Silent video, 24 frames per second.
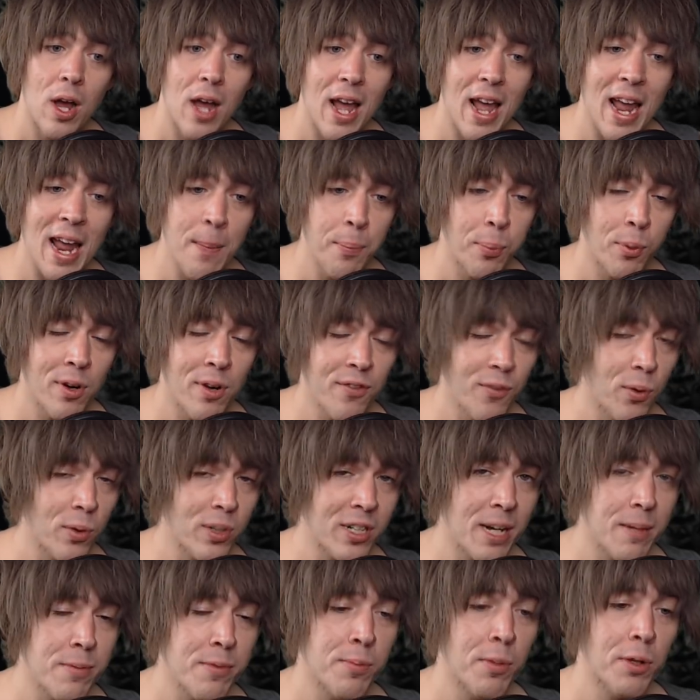8.4
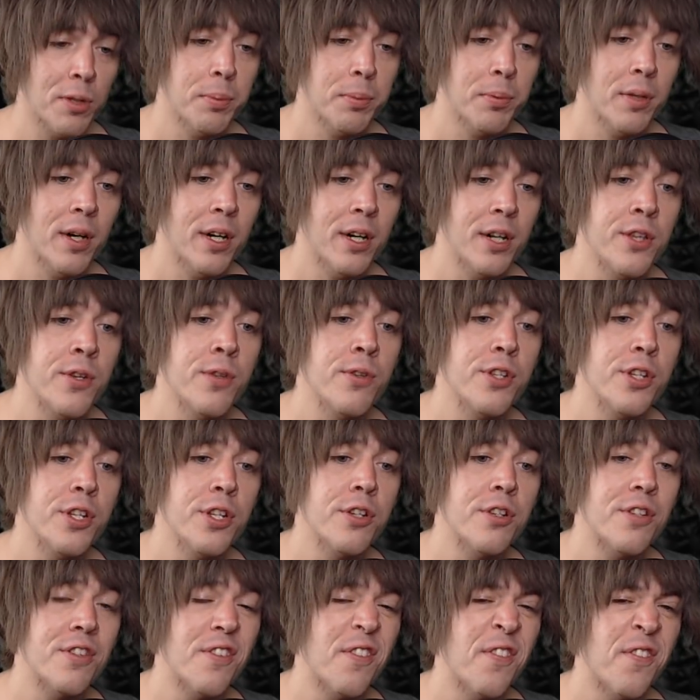times multiplier using
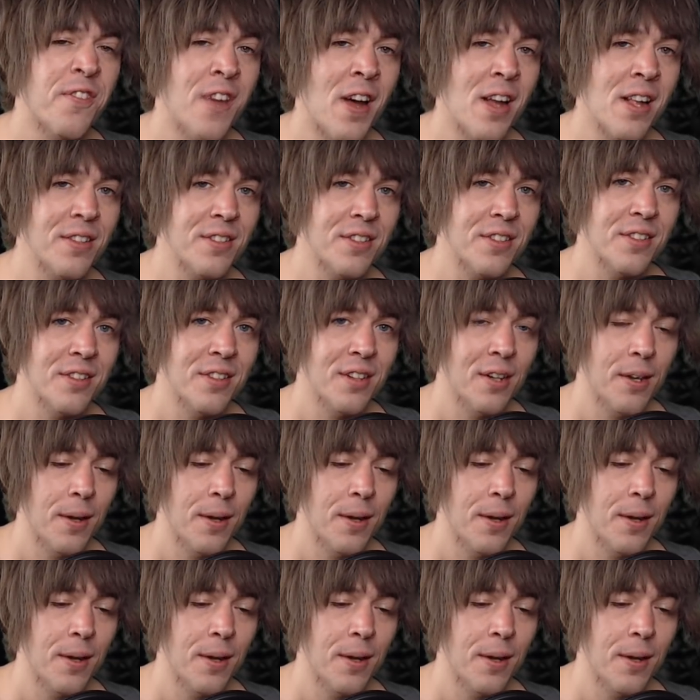your defense